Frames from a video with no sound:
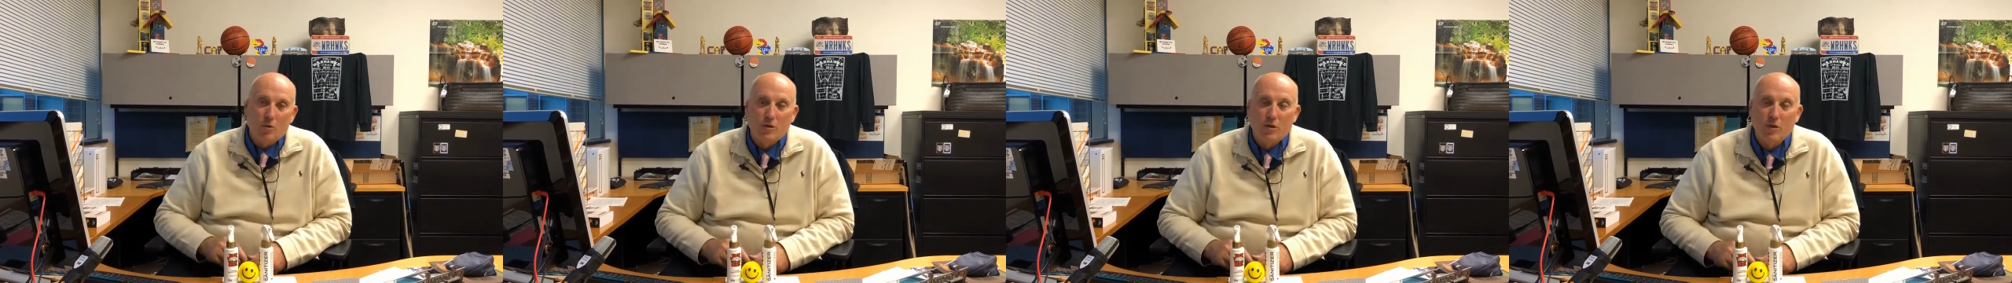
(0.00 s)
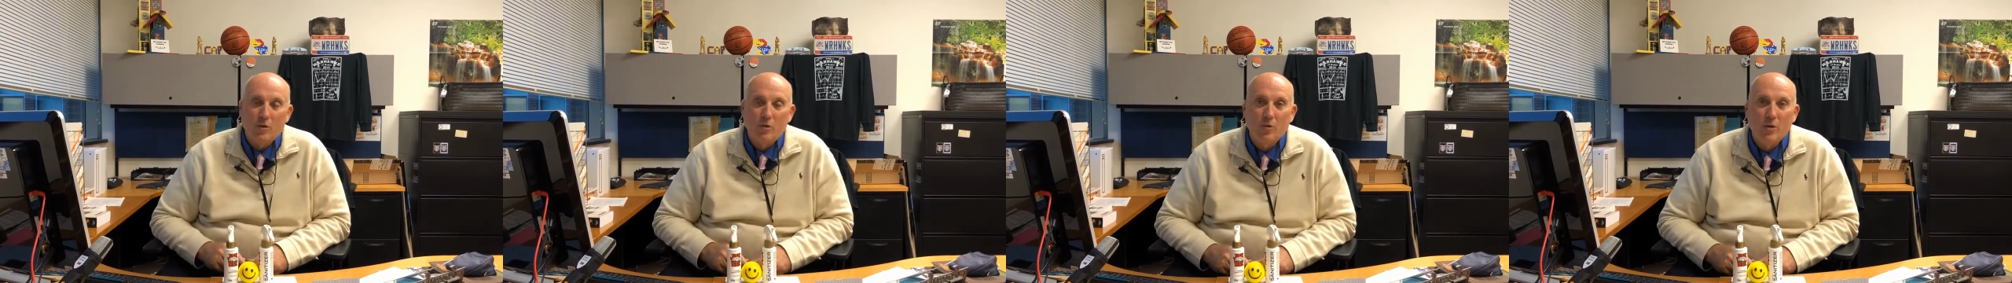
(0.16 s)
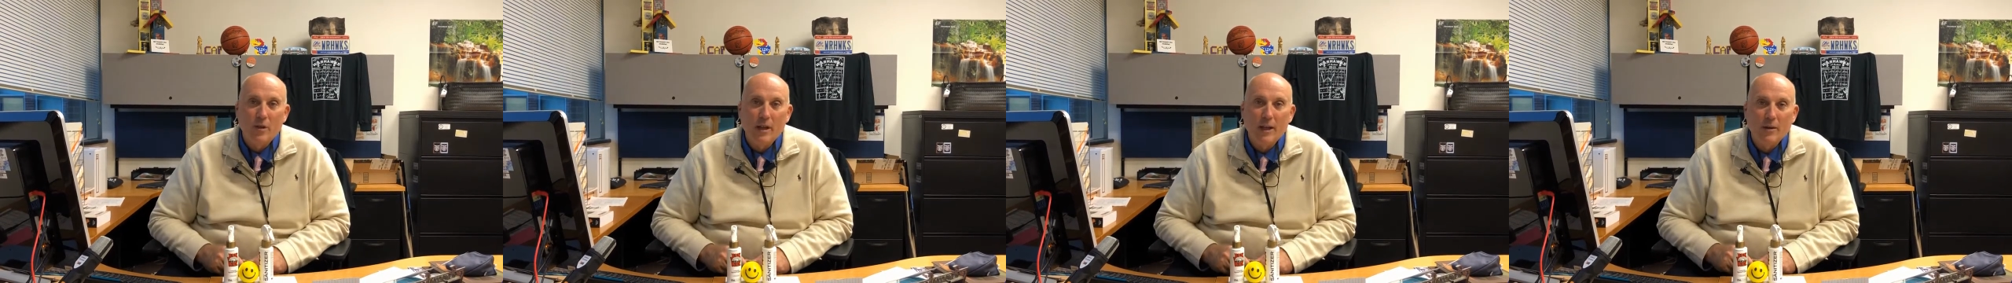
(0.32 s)
So
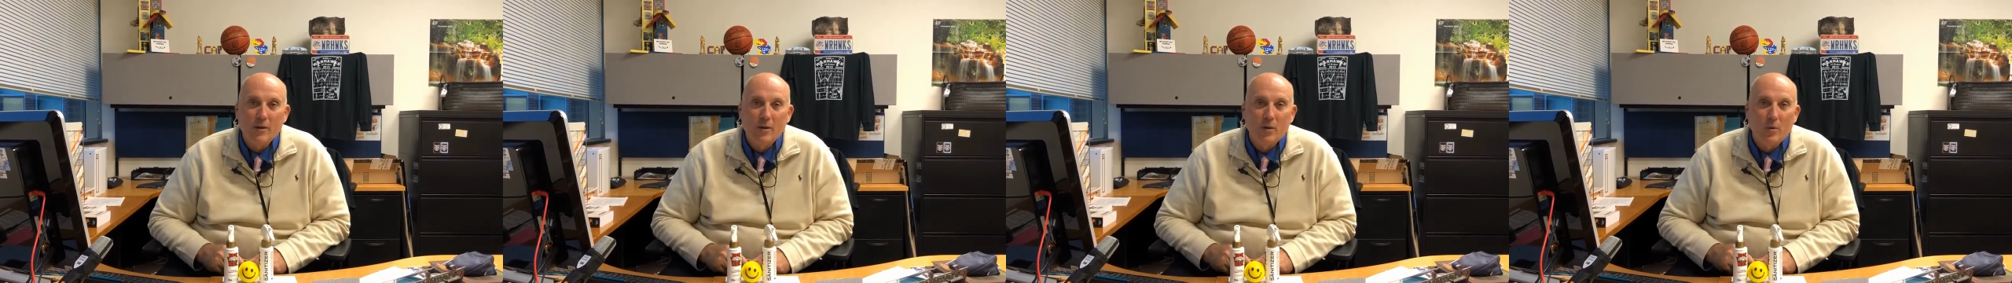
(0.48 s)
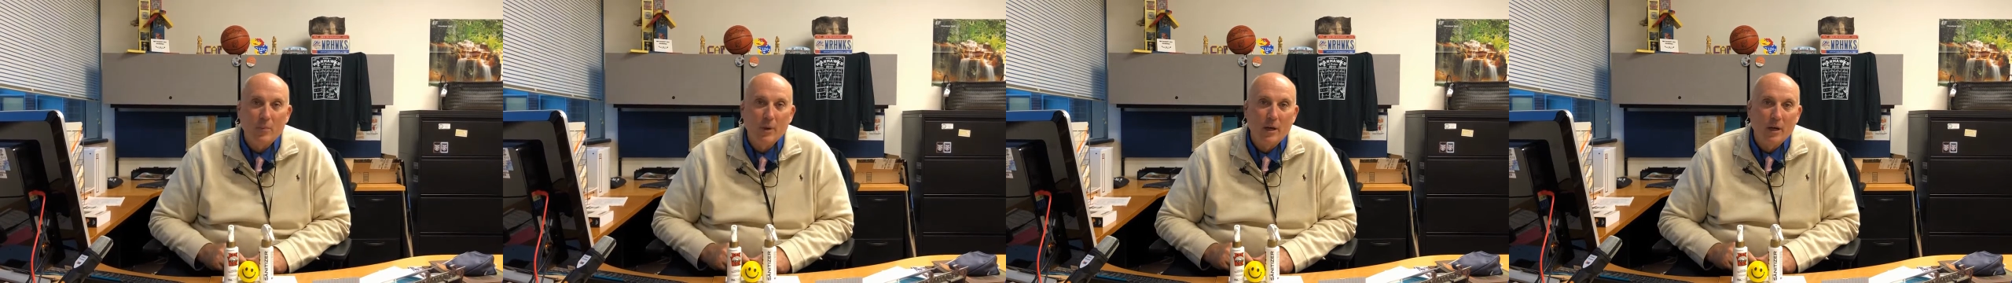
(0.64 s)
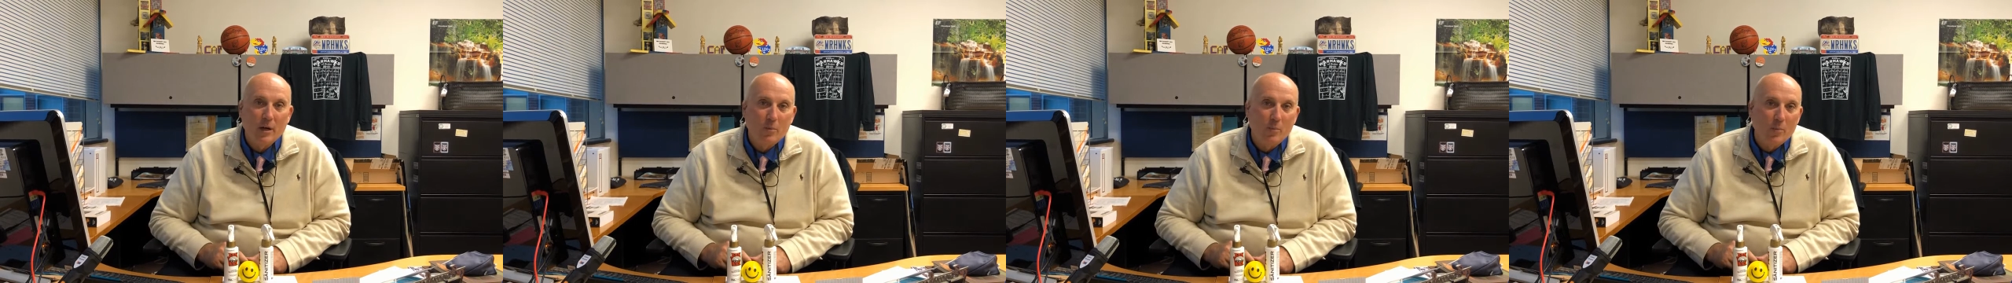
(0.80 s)
you'll do that in your
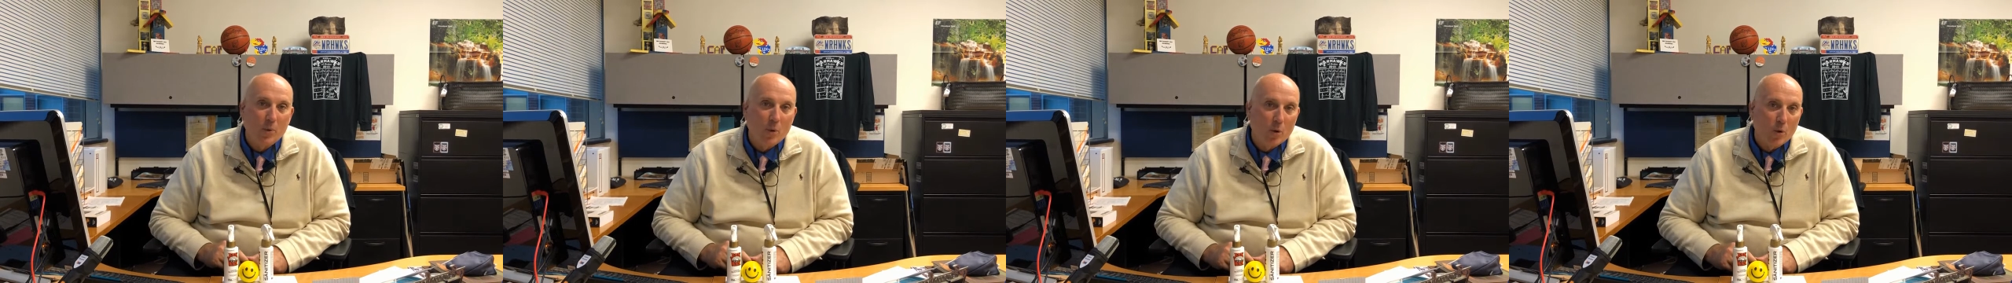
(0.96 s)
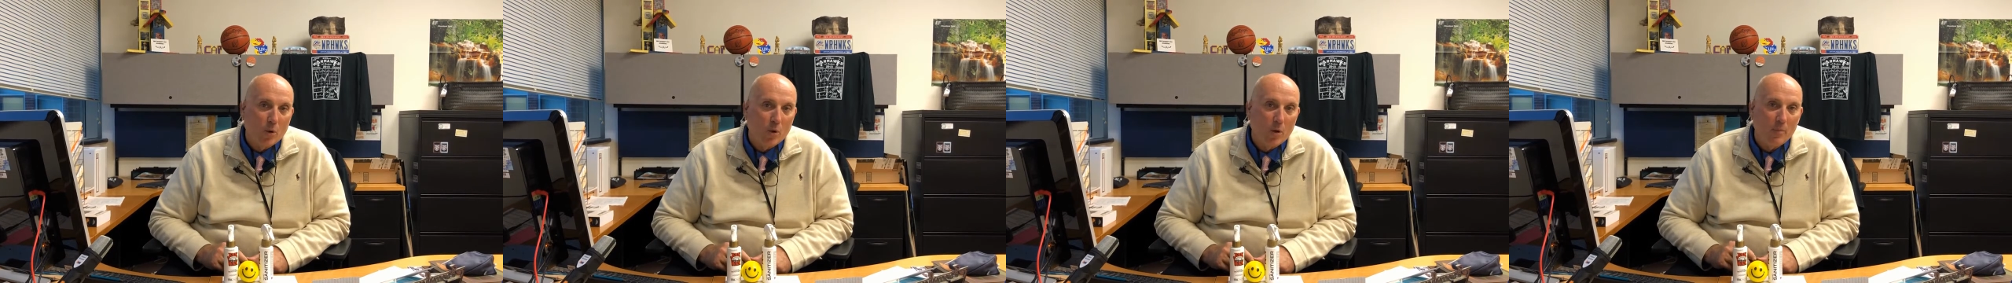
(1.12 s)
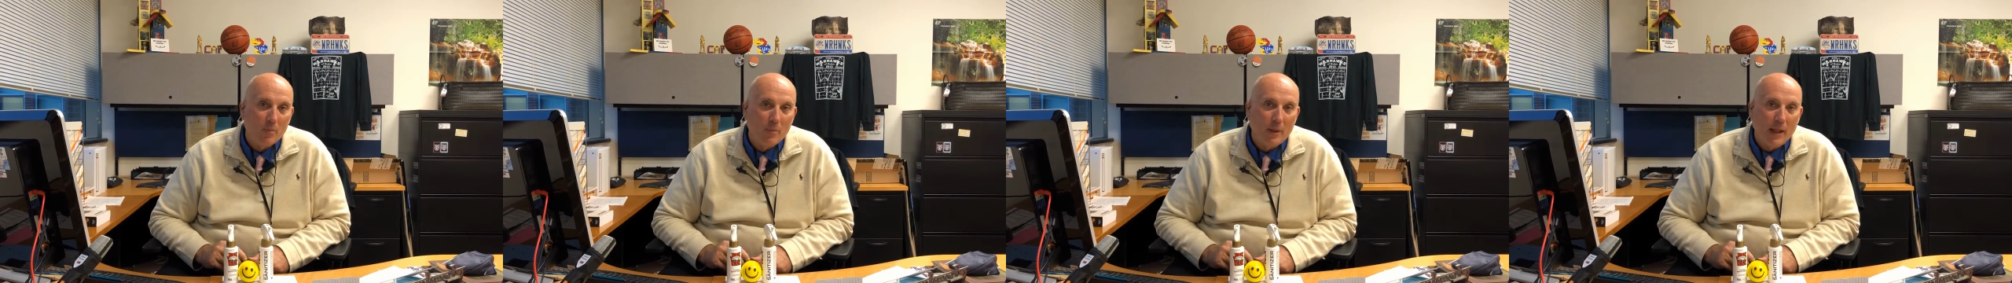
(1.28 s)
parent
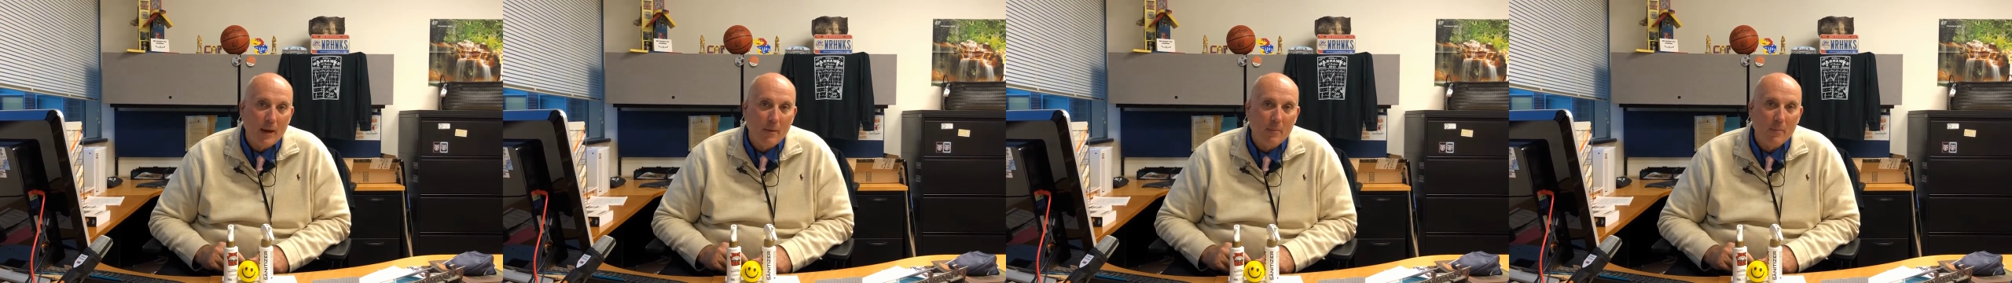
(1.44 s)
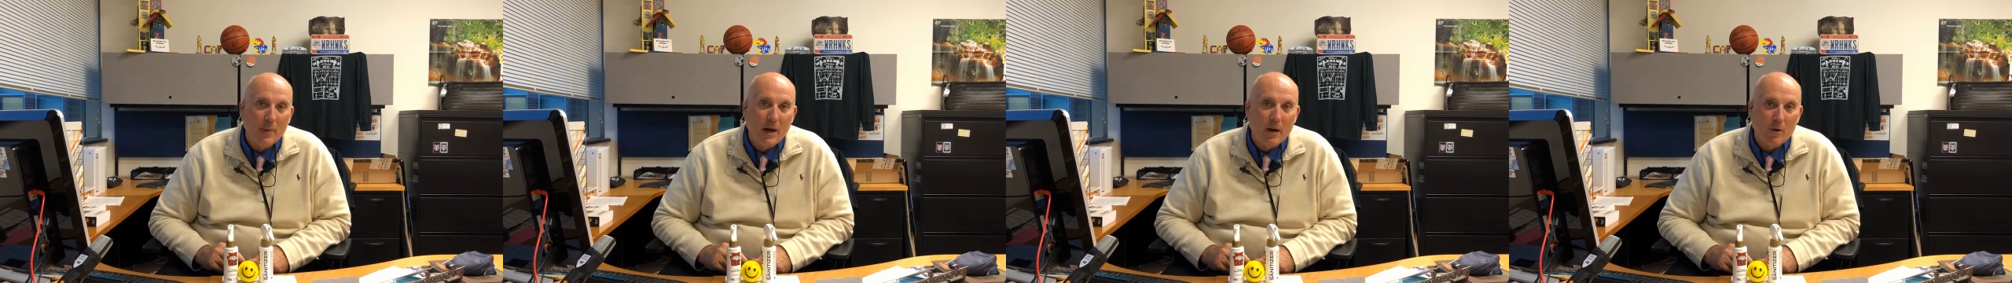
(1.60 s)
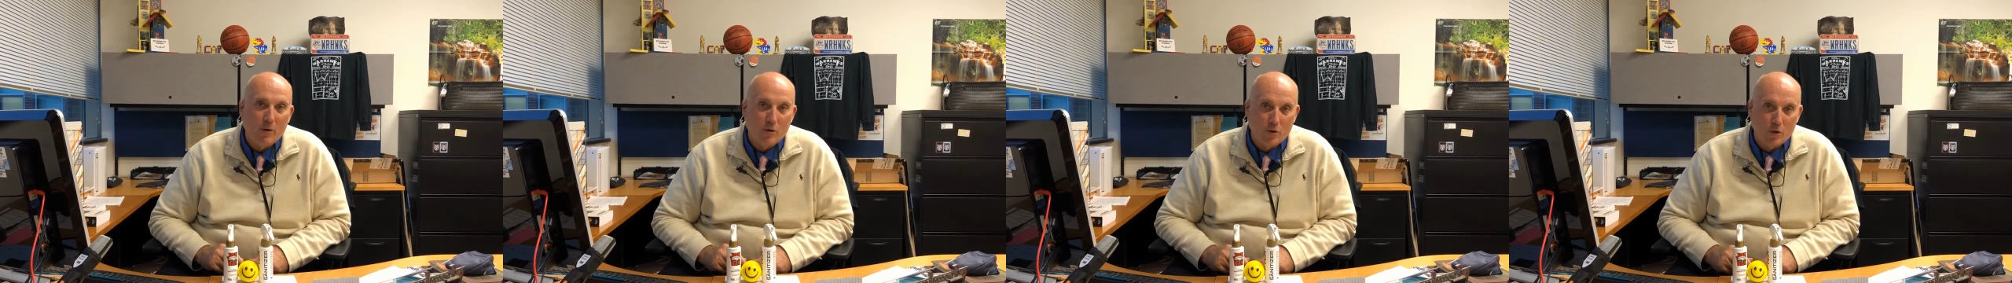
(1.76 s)
portal in
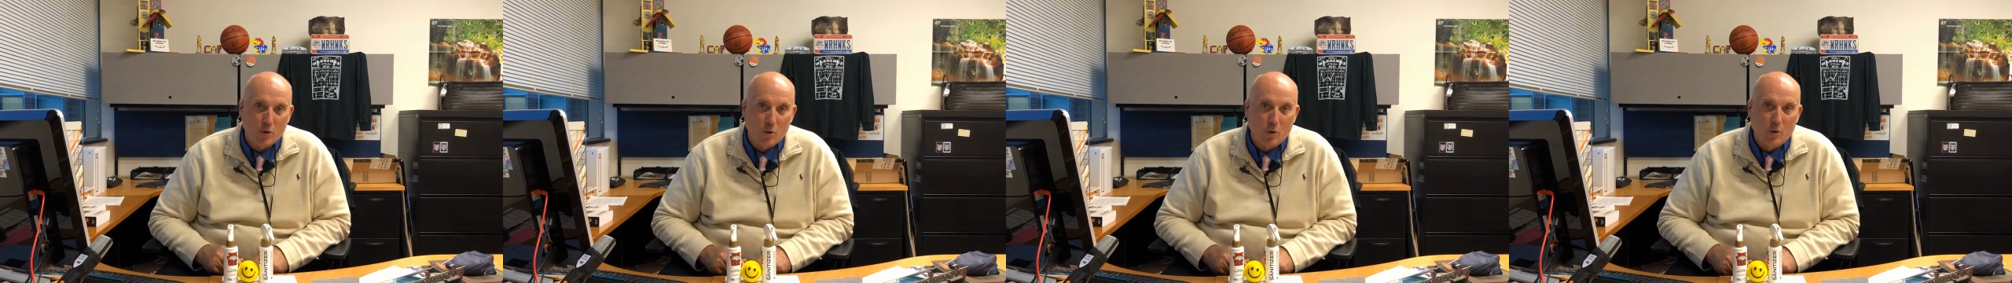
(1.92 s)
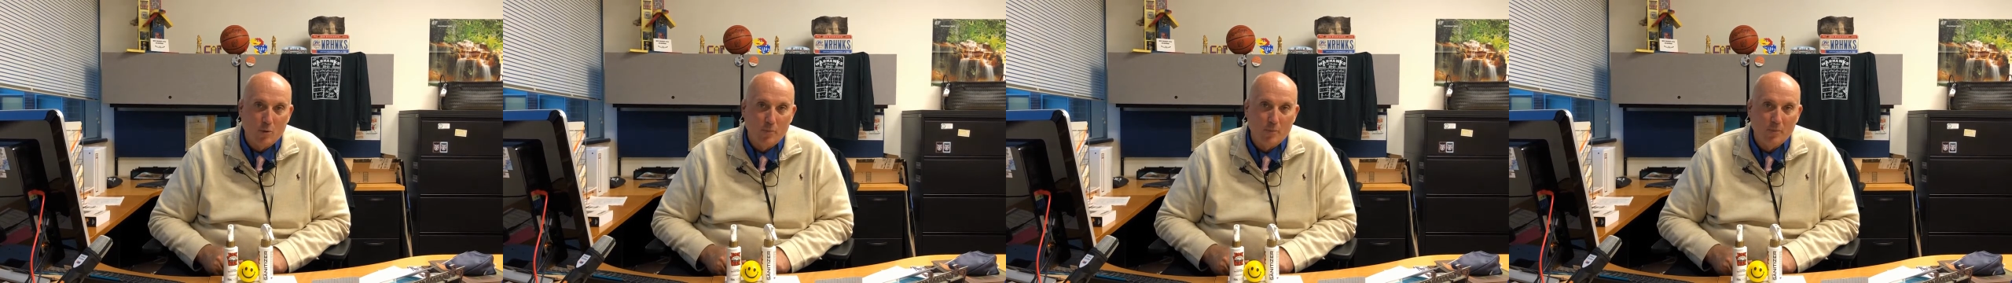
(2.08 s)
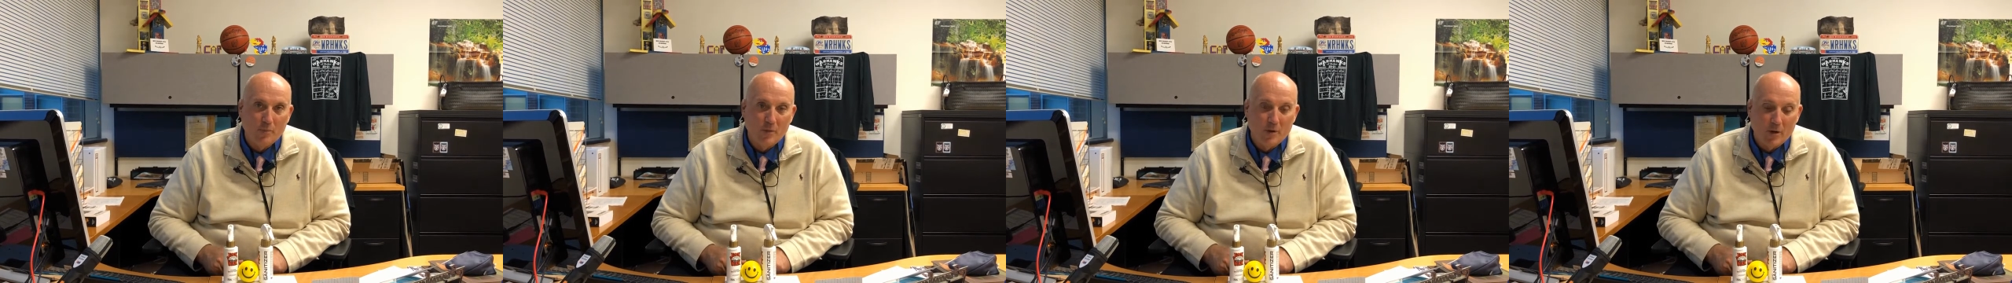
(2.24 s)
Power School.